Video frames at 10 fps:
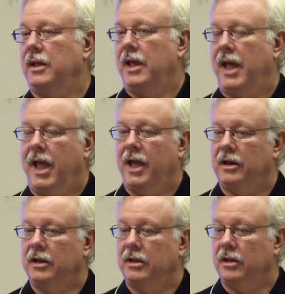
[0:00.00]

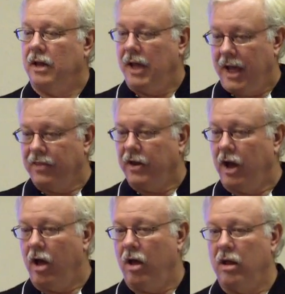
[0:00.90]
And
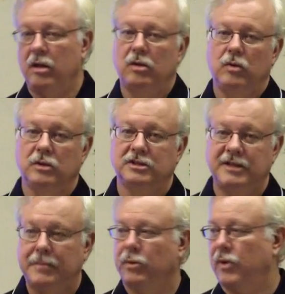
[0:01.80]
ethanol will
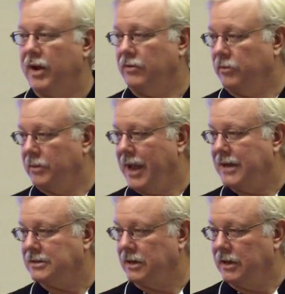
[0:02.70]
separate from
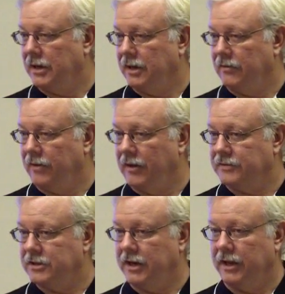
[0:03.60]
gasoline if left
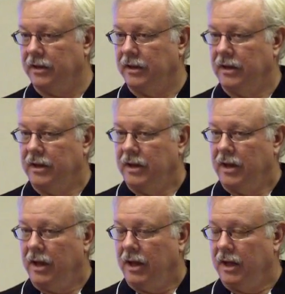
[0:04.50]
sitting.
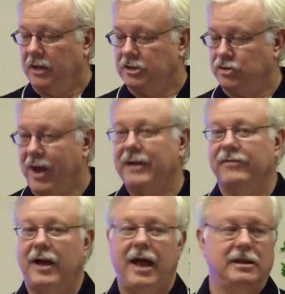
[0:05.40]
It
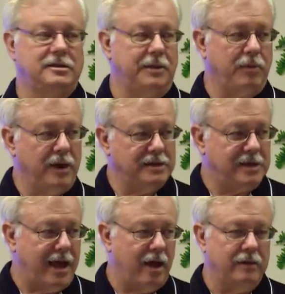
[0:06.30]
stratifies, separates
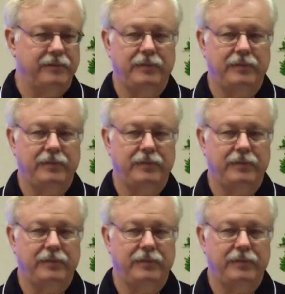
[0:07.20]
out.